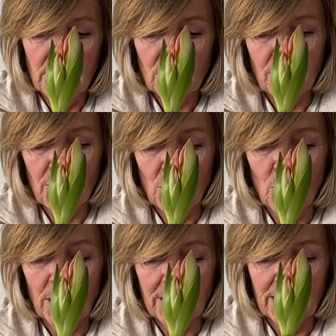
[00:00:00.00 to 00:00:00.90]
So if you don't
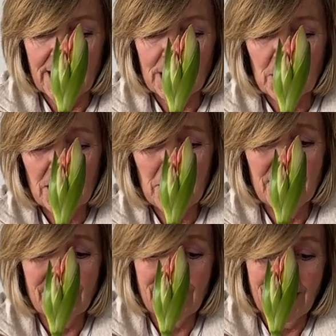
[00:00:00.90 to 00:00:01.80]
want the lights, but
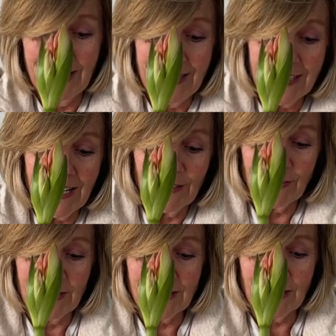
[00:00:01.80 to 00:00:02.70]
sometimes it's kind of nice to have
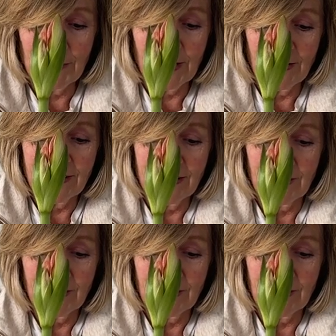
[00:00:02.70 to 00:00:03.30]
lights coming on.